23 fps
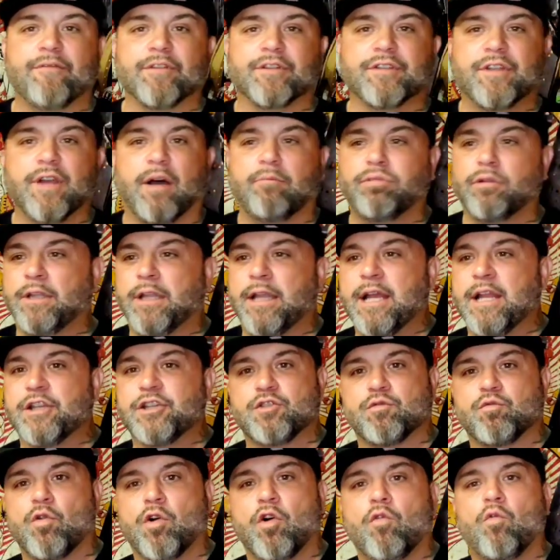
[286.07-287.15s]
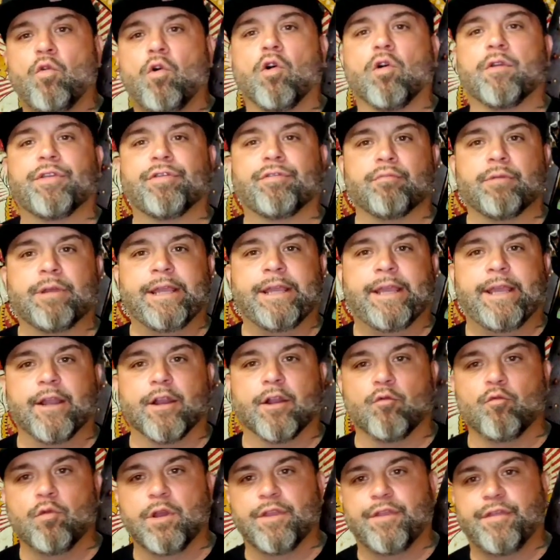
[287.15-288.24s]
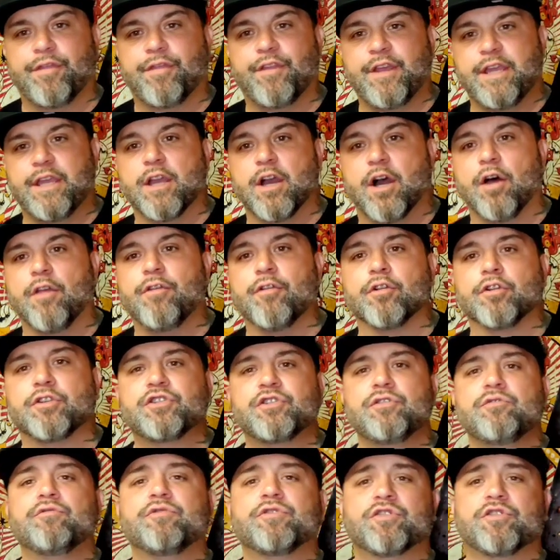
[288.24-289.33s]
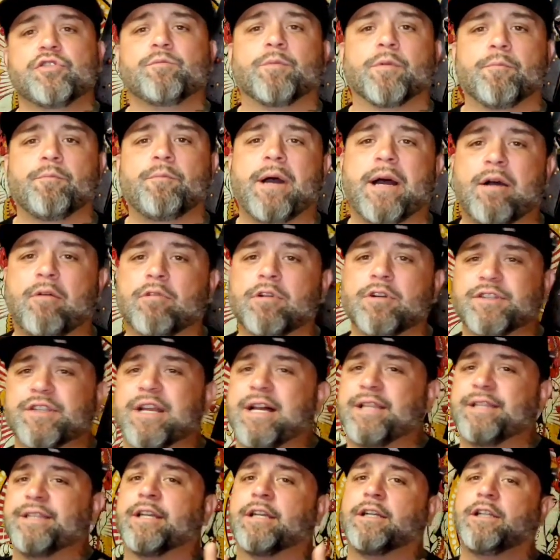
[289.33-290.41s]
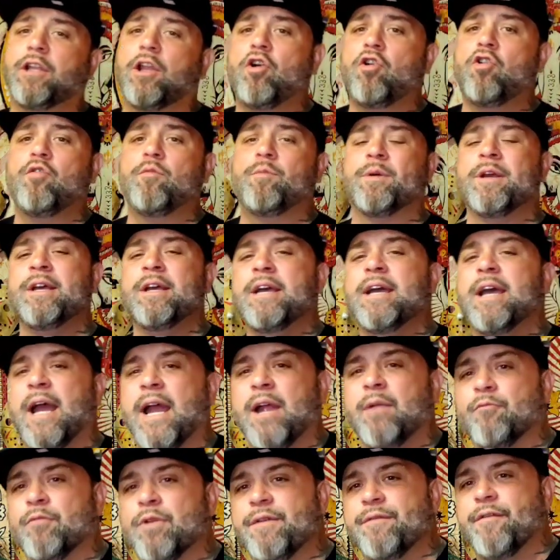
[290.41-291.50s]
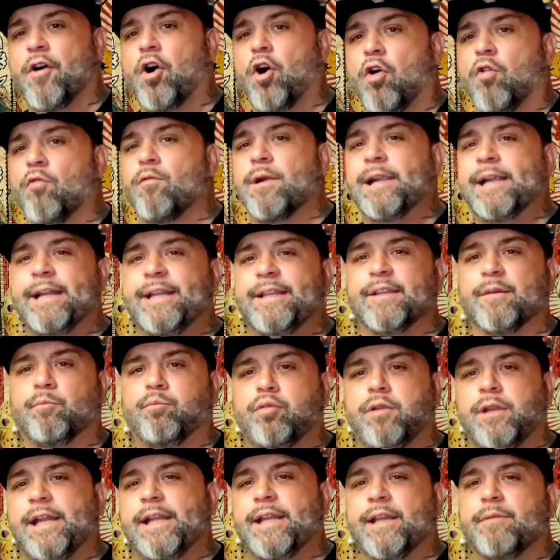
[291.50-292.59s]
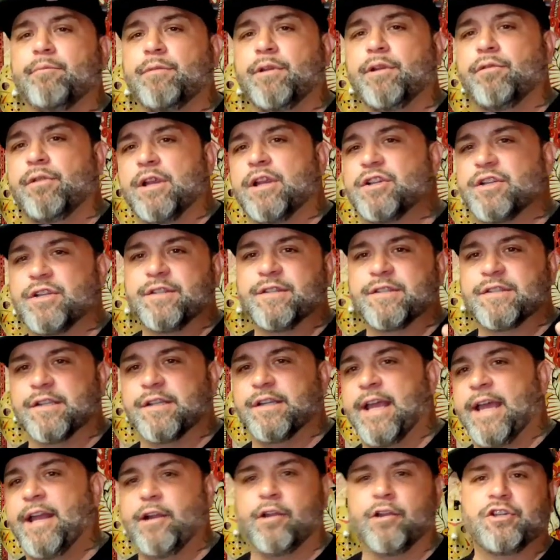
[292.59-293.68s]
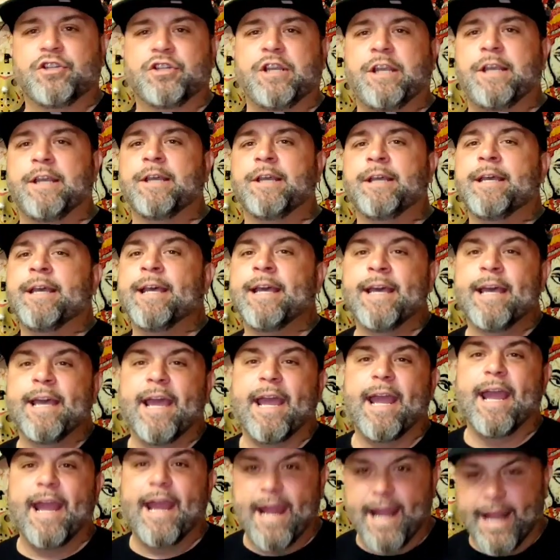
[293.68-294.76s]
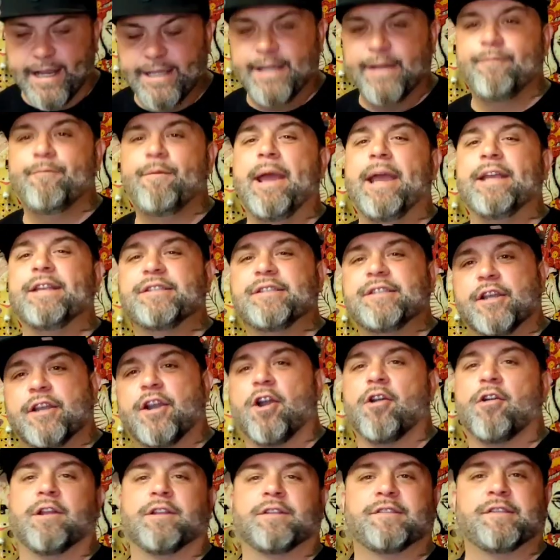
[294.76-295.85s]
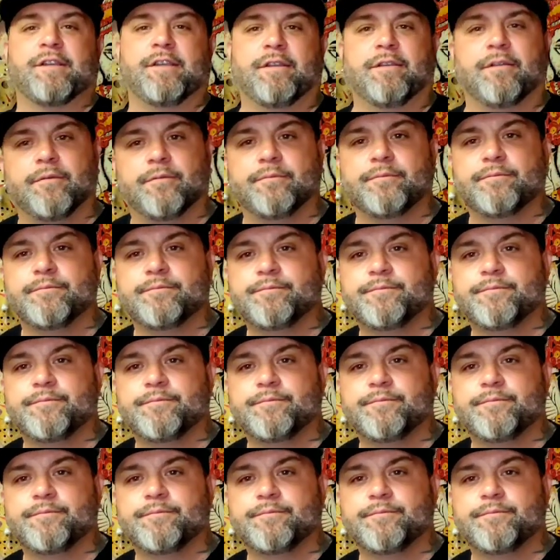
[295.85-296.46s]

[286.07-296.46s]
have a double-edged World War III here with the other two superpowers on the globe, and we've already depleted munitions and energy and debased the currency.